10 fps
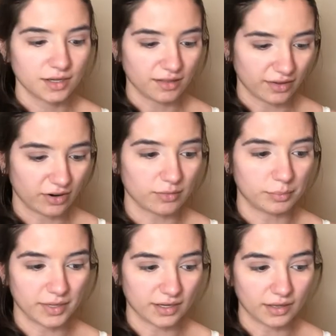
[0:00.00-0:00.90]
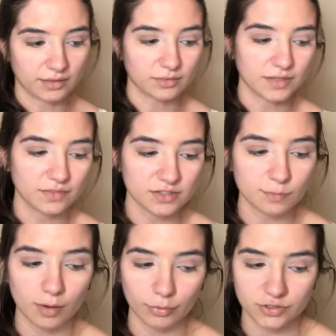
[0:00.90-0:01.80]
they are big. Like even the
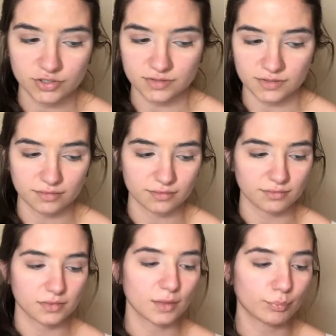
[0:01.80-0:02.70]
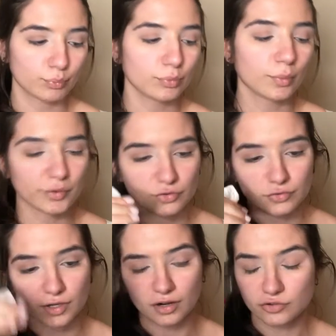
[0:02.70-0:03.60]
small brushes, the bristles
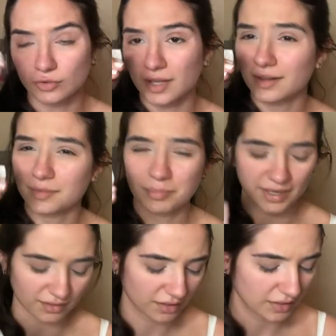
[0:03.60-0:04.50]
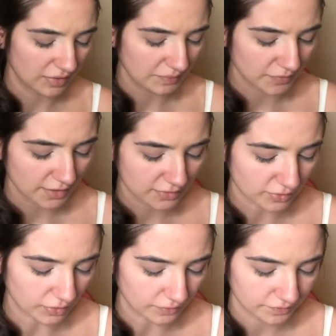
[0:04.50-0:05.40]
can also get like bent.
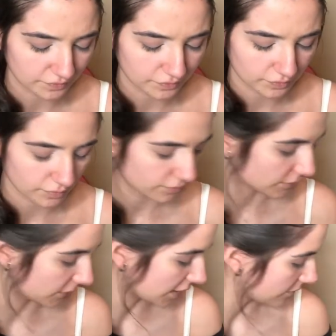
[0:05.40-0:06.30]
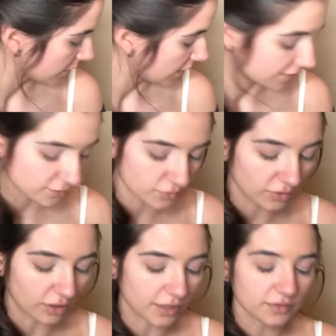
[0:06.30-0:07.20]
So yeah, this one's a
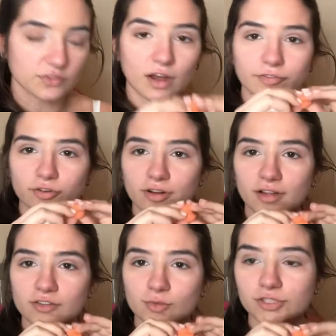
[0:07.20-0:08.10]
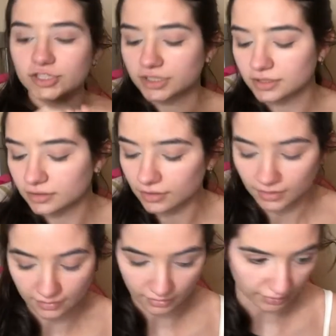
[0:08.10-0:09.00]
lot softer and a lot squishier
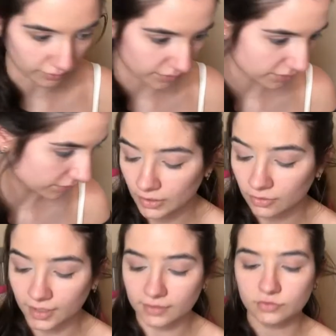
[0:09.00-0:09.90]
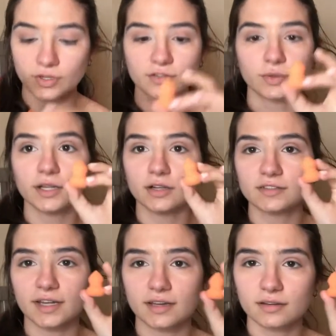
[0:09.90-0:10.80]
than the other one. Okay, so that's what it
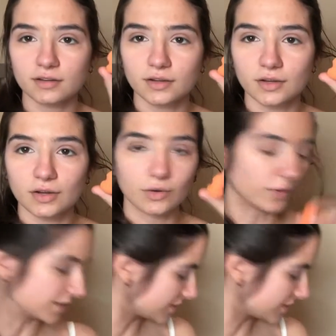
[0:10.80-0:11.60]
looks like when